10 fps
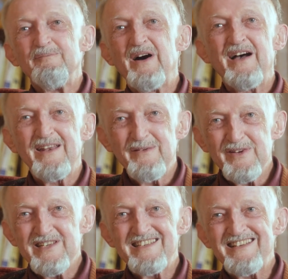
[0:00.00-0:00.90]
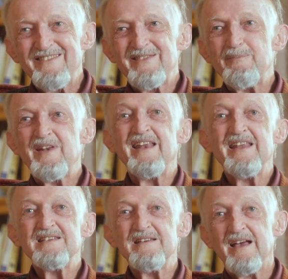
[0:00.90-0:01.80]
biodiversity of the
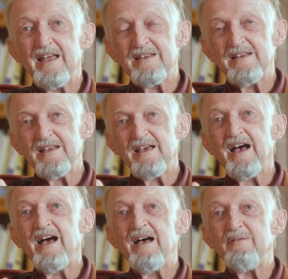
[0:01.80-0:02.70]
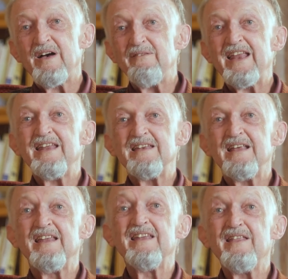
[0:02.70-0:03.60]
planet, and um, I've
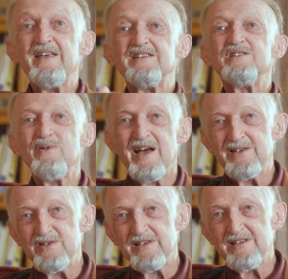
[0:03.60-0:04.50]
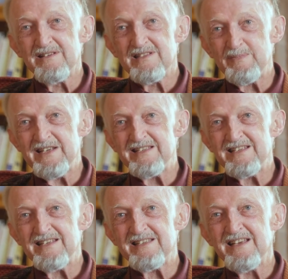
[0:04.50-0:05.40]
added another 200
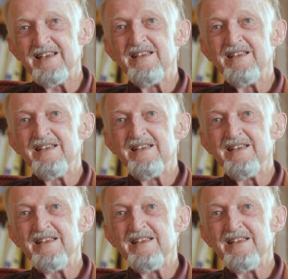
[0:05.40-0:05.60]
species